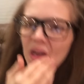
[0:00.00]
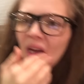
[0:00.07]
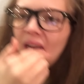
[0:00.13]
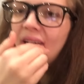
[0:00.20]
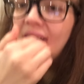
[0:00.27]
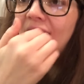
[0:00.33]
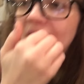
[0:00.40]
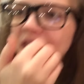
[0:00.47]

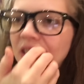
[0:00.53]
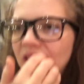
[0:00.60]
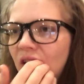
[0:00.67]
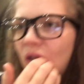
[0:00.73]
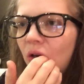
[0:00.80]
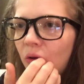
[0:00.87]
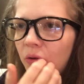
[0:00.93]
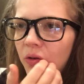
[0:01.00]
Hi guys,
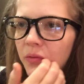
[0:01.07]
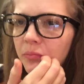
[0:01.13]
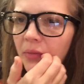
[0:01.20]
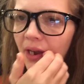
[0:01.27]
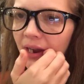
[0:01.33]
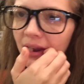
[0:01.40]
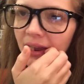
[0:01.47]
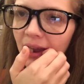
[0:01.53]
so
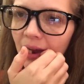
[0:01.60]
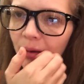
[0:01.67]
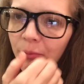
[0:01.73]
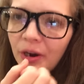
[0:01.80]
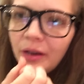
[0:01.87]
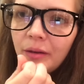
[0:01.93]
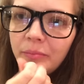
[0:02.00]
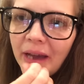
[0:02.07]
my
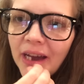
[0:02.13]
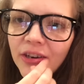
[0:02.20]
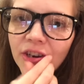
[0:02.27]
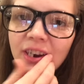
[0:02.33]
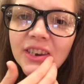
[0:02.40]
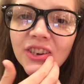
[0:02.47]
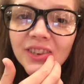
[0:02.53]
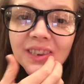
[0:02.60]
camera
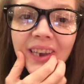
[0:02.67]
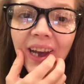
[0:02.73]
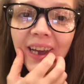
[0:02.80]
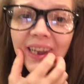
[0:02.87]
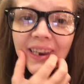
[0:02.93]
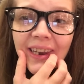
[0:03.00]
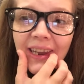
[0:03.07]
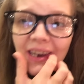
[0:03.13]
battery just
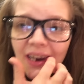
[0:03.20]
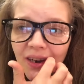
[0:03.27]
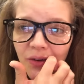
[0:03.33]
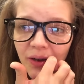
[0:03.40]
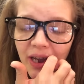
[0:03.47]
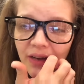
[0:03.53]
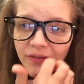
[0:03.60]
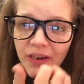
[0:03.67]
died and I
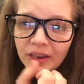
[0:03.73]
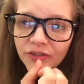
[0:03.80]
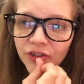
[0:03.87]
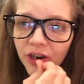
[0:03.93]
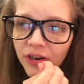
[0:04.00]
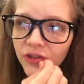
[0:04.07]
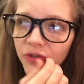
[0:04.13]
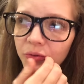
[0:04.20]
don't have any
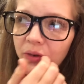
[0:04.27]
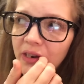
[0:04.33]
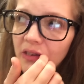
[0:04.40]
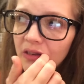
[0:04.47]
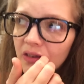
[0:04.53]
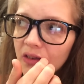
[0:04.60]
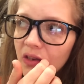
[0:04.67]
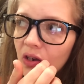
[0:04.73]
charged
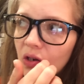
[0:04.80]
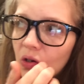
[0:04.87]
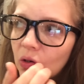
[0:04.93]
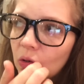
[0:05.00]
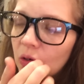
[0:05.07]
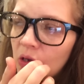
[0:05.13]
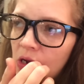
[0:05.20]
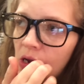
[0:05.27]
ones,
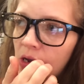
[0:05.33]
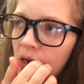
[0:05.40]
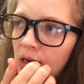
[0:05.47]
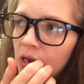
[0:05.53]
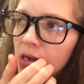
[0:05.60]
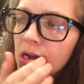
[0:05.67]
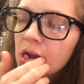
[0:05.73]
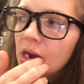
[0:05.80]
so
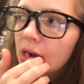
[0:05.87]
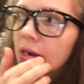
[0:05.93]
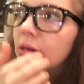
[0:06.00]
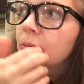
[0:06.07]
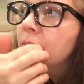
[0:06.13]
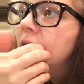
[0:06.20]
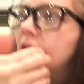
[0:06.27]
I